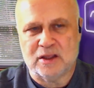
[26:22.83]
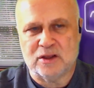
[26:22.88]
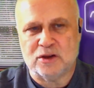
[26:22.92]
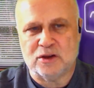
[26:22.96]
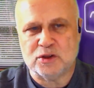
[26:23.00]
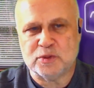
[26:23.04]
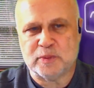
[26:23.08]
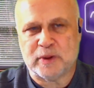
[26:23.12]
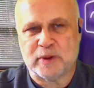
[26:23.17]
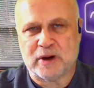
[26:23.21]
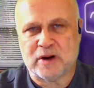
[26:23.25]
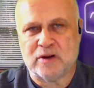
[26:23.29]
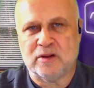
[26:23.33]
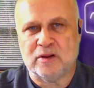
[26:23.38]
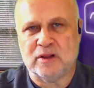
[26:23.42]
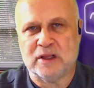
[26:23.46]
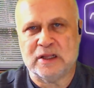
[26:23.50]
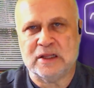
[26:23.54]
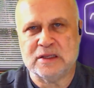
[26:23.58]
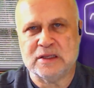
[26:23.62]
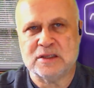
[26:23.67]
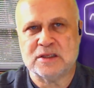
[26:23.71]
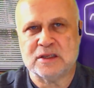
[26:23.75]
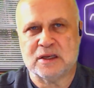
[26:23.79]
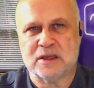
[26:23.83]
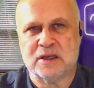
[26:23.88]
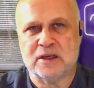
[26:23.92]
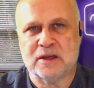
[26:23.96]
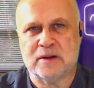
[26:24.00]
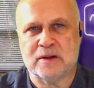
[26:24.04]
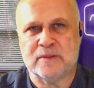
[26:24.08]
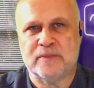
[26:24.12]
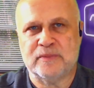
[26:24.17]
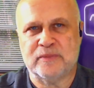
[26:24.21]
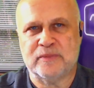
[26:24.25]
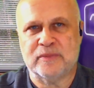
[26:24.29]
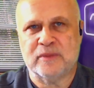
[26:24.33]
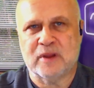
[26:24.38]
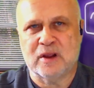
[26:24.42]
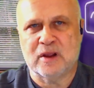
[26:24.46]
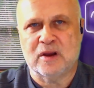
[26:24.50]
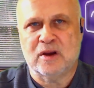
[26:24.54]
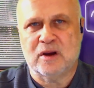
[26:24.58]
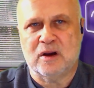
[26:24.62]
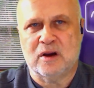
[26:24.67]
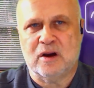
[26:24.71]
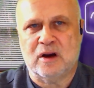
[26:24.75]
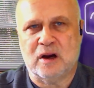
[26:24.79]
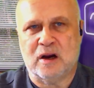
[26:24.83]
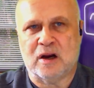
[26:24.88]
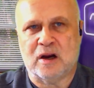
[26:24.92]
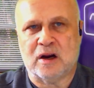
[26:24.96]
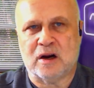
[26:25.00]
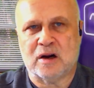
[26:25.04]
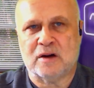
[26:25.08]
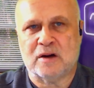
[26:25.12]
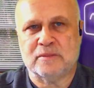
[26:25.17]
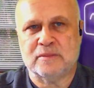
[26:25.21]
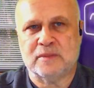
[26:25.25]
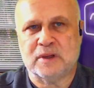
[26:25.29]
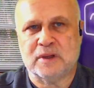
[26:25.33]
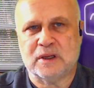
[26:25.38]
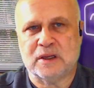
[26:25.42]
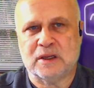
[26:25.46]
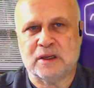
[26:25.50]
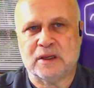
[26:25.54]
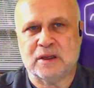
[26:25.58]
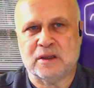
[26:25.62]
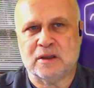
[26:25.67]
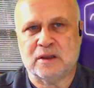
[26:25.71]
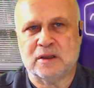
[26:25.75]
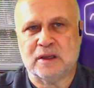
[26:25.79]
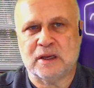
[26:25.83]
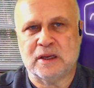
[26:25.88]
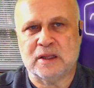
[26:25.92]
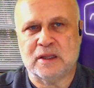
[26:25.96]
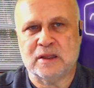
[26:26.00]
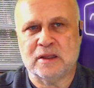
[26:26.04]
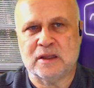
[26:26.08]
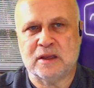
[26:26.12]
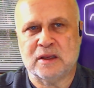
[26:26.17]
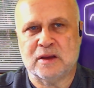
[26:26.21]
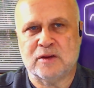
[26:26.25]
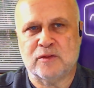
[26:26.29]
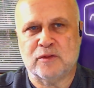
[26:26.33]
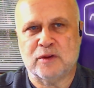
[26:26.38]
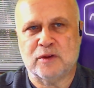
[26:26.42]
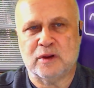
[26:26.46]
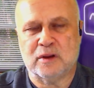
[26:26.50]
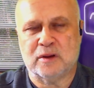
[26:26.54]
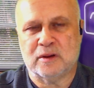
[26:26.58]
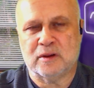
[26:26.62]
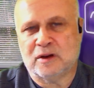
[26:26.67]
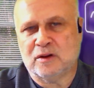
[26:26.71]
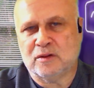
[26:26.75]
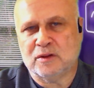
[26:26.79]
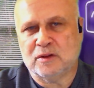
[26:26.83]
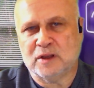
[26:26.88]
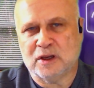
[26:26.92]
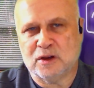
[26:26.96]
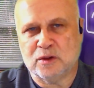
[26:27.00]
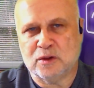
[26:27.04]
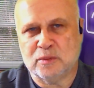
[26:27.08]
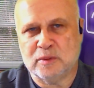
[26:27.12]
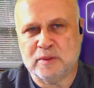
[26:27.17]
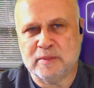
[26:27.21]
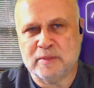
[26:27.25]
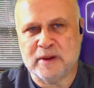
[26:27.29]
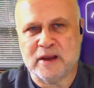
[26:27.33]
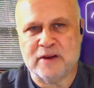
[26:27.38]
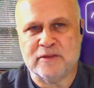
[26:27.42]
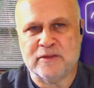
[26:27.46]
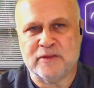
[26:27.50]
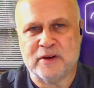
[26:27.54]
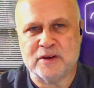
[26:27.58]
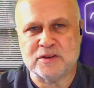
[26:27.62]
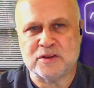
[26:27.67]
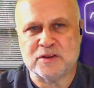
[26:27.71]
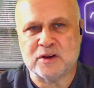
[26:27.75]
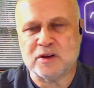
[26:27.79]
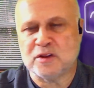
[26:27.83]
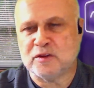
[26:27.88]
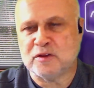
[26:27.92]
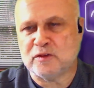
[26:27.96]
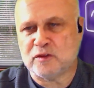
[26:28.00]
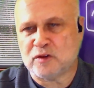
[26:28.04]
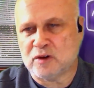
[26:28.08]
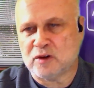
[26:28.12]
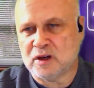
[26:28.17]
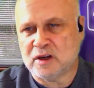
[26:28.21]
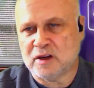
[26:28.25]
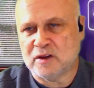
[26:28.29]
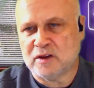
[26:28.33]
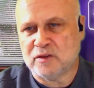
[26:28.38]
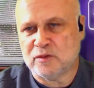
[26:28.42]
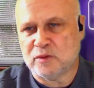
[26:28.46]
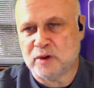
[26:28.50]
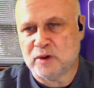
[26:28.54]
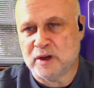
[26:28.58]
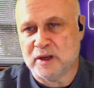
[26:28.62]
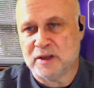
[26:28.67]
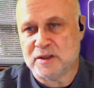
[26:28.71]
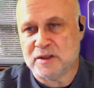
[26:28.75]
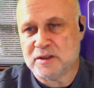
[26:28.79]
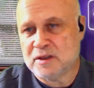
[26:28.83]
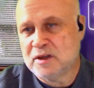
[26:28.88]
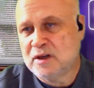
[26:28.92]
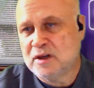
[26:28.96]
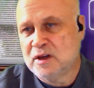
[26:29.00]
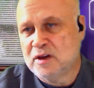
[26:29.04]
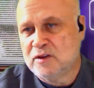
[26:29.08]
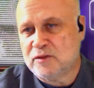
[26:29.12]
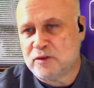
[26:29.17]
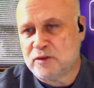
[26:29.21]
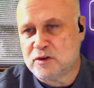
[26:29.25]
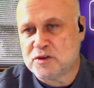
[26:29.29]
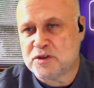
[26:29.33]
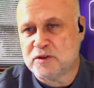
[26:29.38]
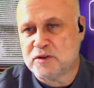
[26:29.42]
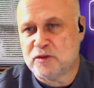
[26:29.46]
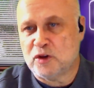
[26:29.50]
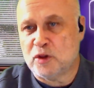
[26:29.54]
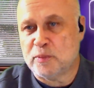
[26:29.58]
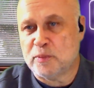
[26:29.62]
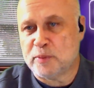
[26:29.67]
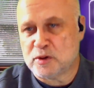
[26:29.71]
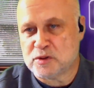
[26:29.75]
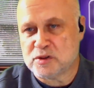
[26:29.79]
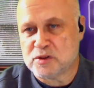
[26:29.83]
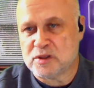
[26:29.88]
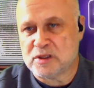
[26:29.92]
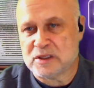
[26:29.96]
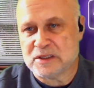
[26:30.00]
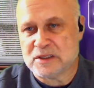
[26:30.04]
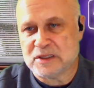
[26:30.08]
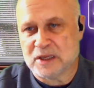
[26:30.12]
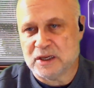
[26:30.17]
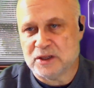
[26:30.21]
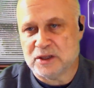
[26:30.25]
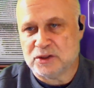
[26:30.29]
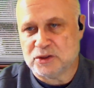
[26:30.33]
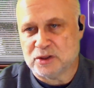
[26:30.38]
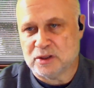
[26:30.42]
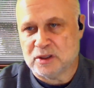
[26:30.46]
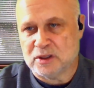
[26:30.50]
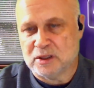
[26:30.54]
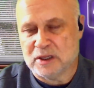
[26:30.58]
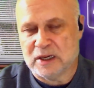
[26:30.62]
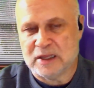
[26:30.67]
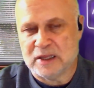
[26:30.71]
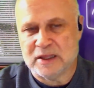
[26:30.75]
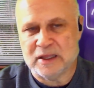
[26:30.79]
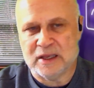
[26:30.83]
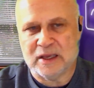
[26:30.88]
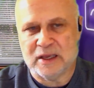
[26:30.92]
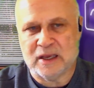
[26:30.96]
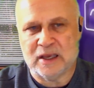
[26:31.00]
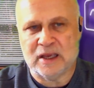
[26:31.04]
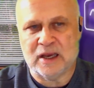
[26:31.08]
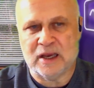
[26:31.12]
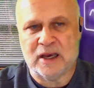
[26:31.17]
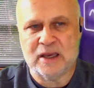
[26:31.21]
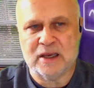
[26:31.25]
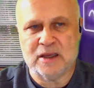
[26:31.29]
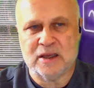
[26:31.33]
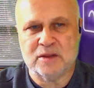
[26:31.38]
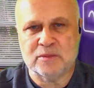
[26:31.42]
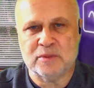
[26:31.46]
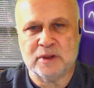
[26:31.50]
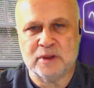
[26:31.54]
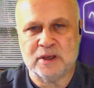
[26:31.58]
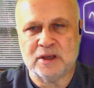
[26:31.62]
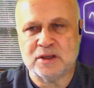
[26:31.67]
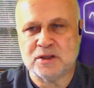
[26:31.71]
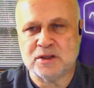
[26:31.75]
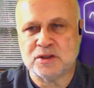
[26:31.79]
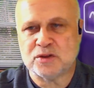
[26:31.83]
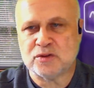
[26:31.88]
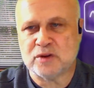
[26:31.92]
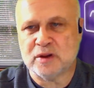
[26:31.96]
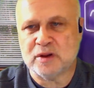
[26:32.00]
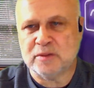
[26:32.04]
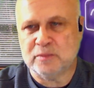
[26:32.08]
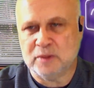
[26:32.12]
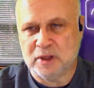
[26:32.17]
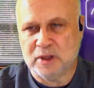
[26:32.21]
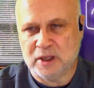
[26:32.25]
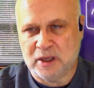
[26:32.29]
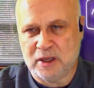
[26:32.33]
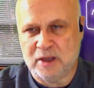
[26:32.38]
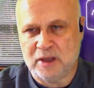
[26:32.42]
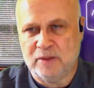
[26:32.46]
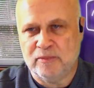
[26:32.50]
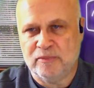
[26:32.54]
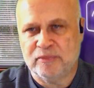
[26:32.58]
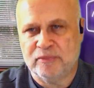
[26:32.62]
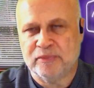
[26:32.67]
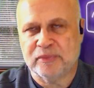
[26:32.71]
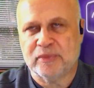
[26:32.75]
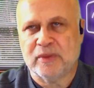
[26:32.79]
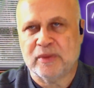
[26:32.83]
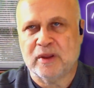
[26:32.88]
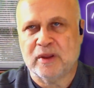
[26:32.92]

and those parallels are in the they could be manifested in a variety of ways. First of all, personalization. I think AI can be extremely